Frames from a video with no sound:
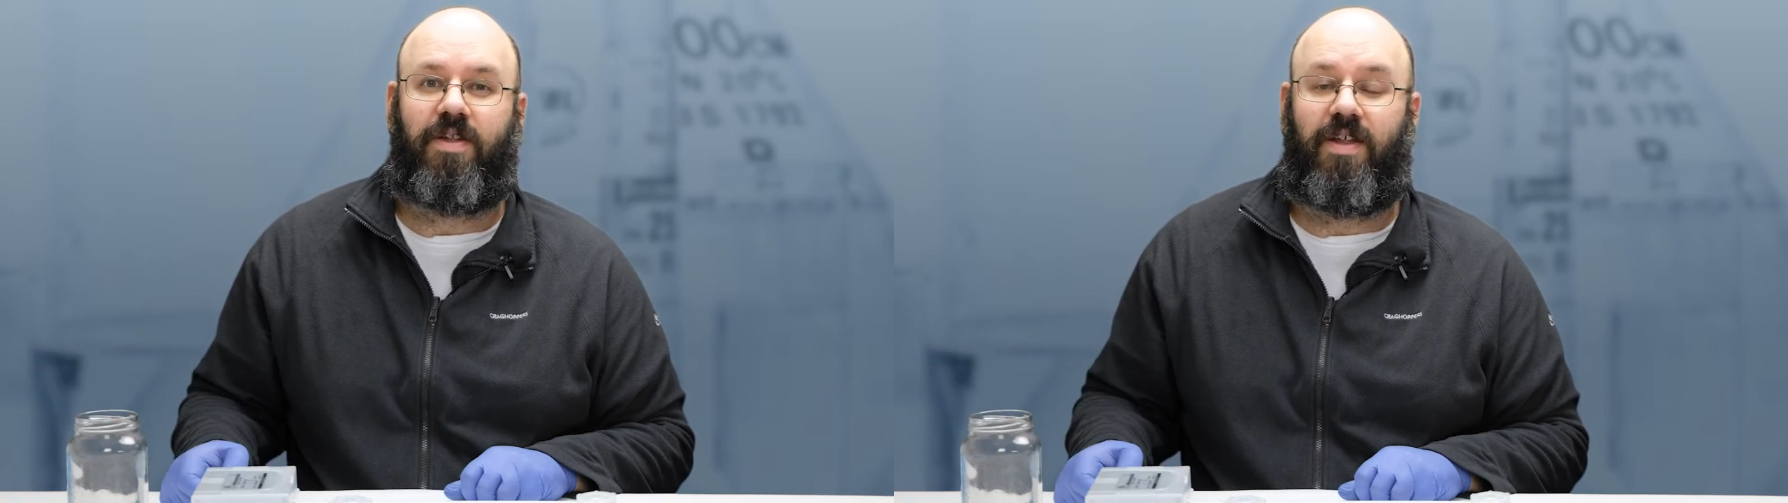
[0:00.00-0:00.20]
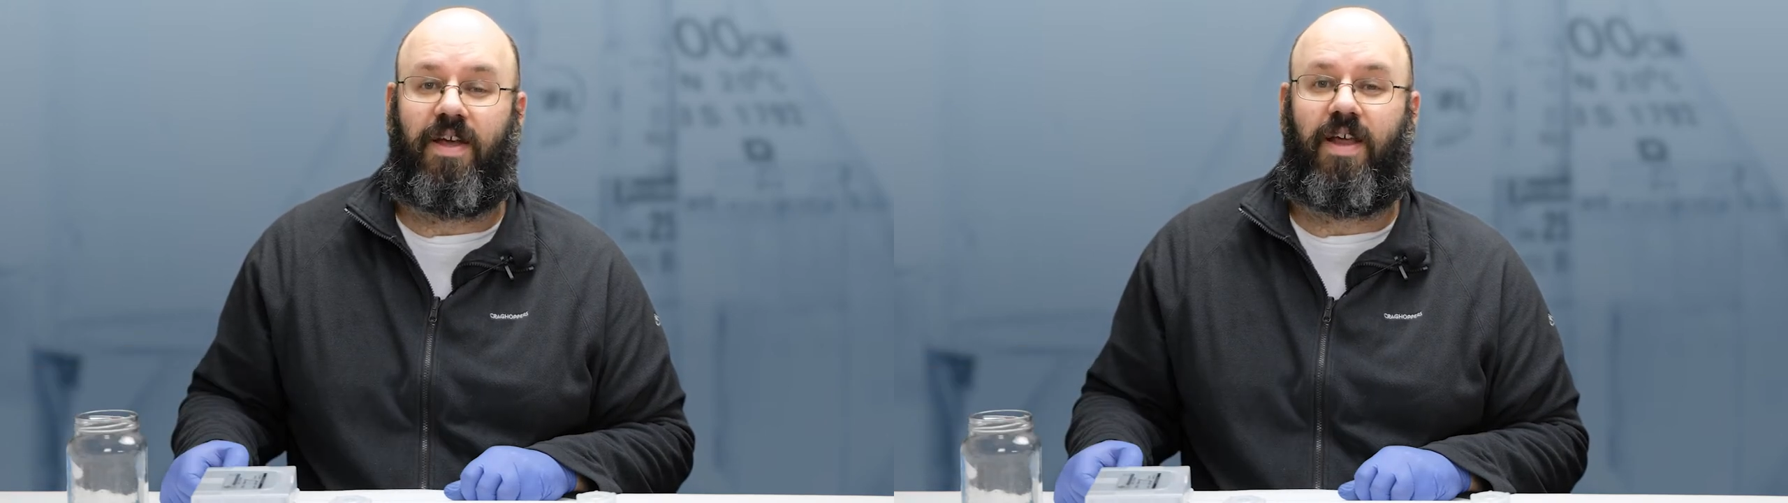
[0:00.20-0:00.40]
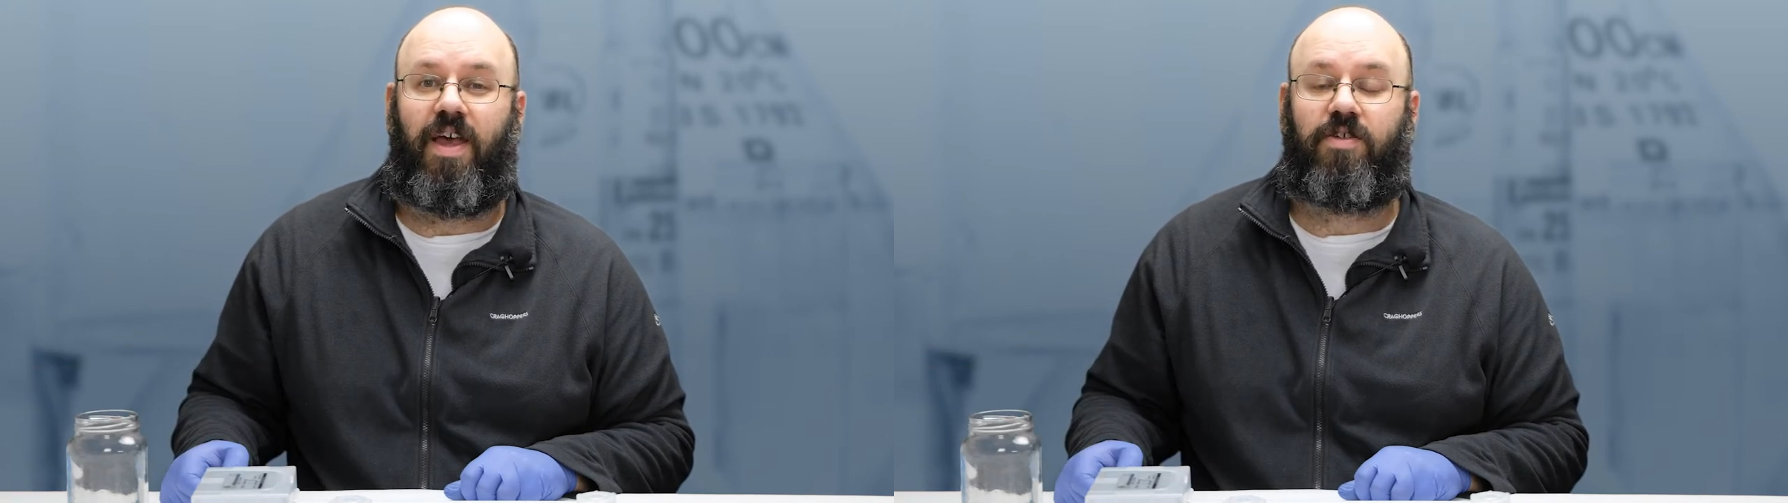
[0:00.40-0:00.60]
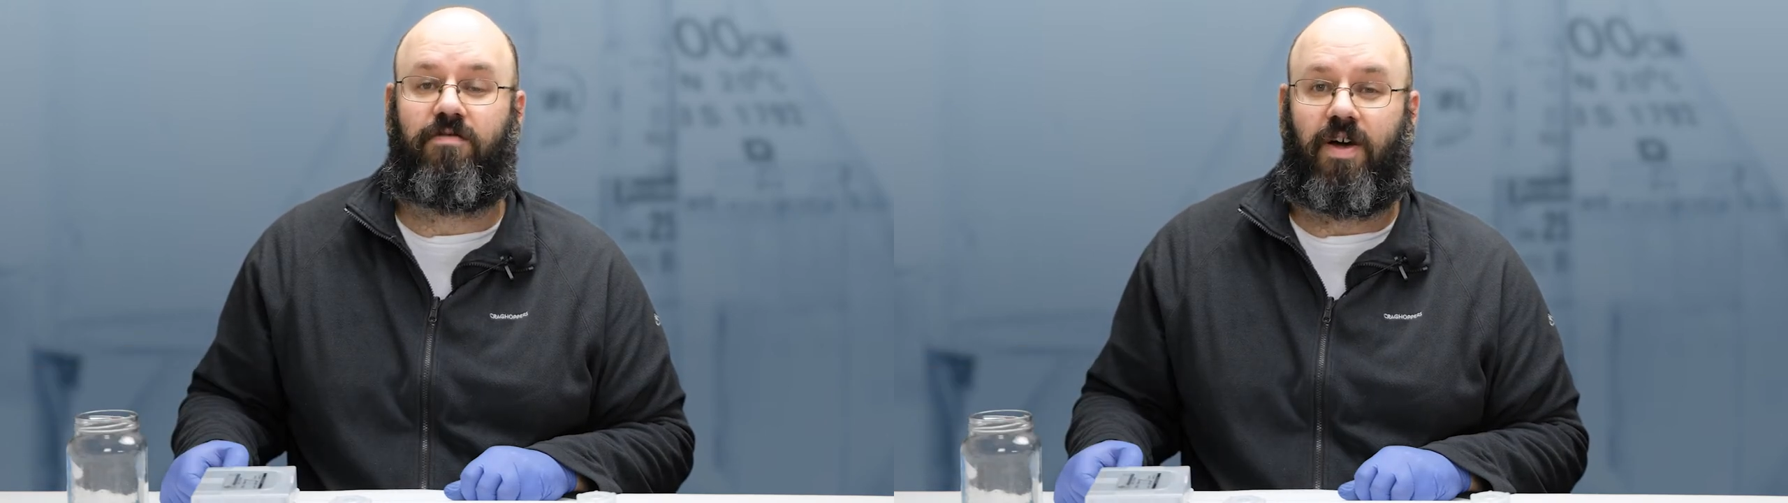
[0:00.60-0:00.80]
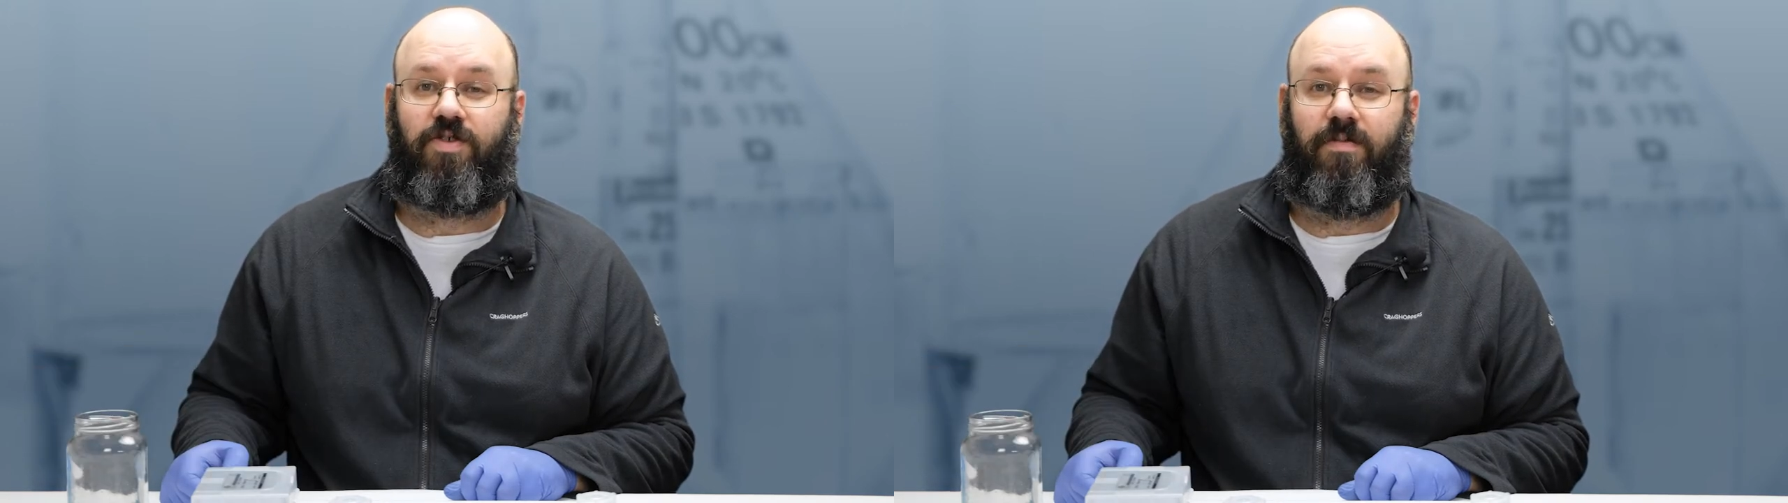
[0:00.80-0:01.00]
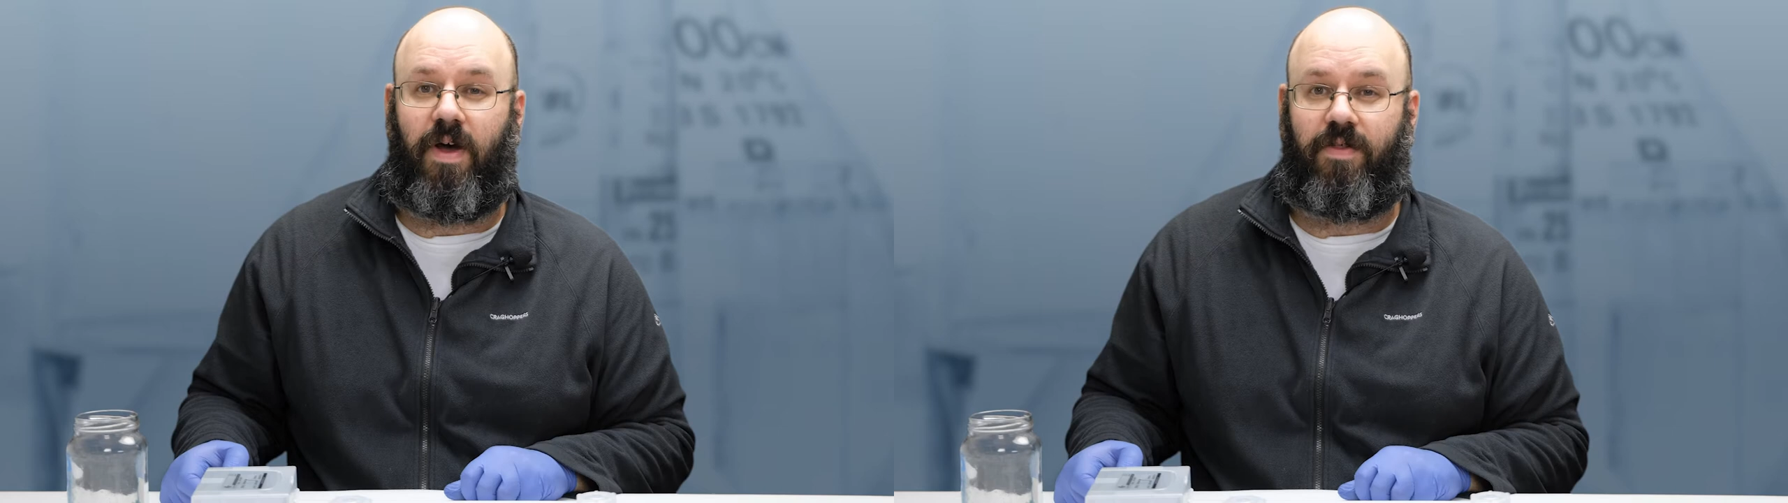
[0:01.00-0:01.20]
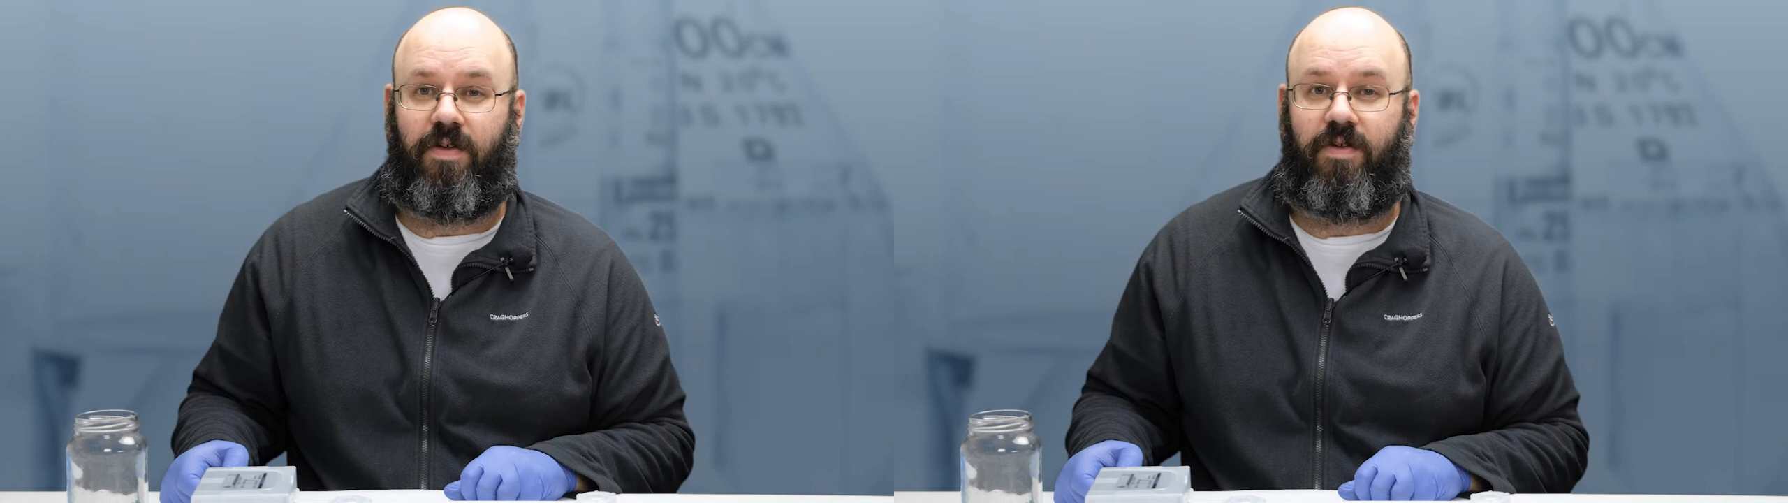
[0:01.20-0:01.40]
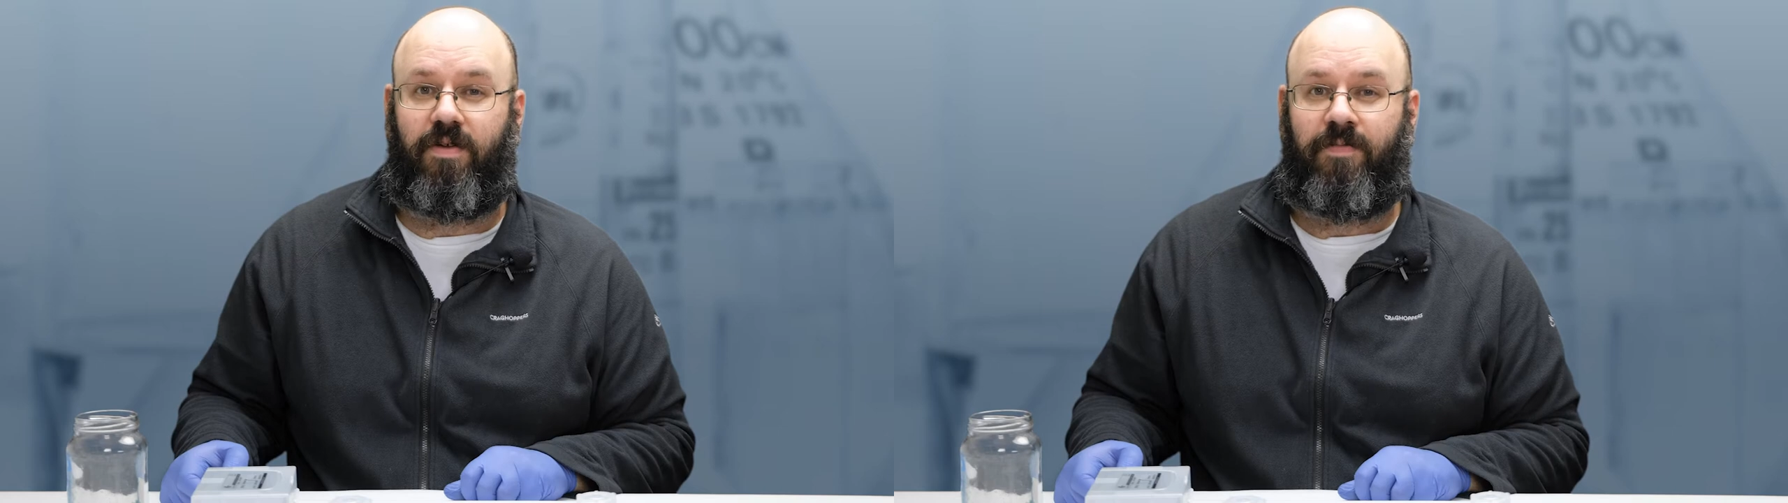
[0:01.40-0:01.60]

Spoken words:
DNA extraction method,